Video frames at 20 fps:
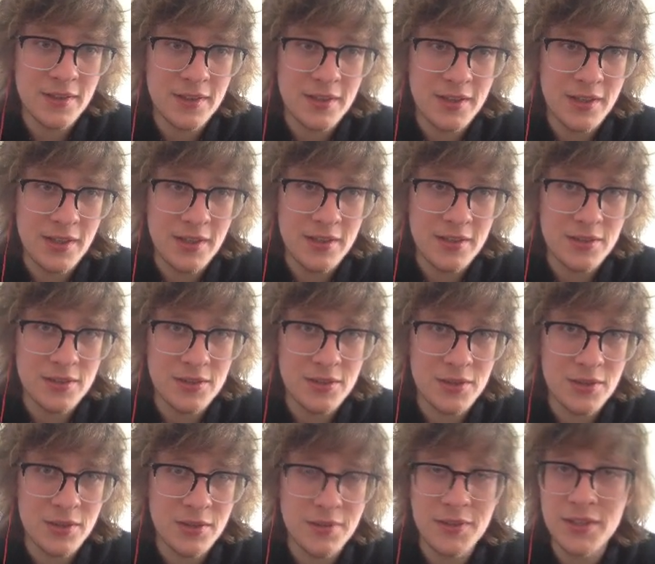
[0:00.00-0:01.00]
Okay,
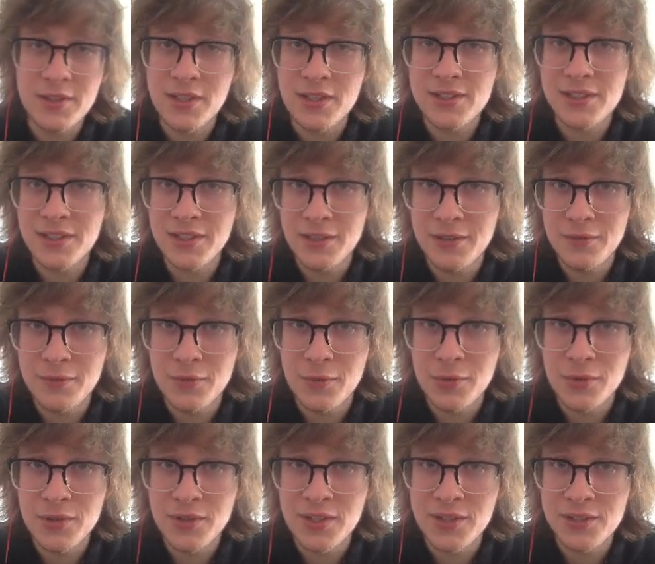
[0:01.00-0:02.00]
so I think that's it
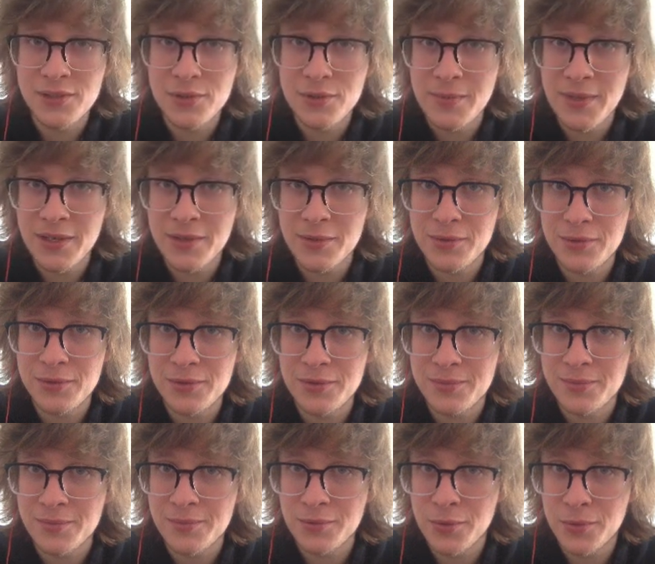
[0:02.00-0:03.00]
for the assert macros
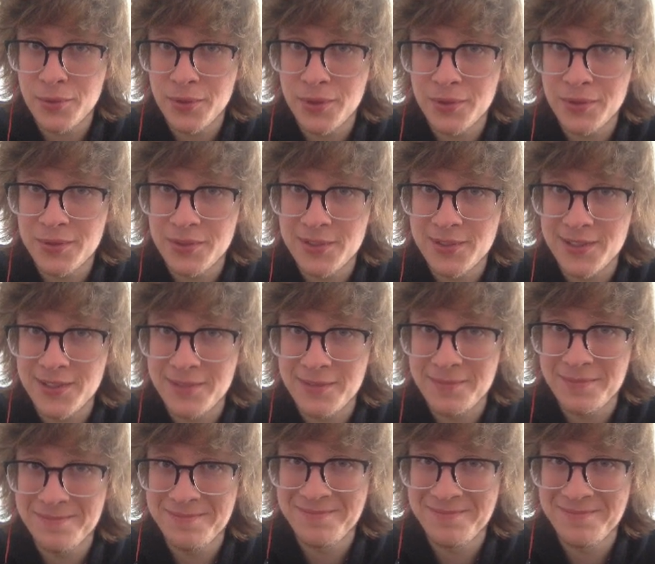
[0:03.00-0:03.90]
for real this time.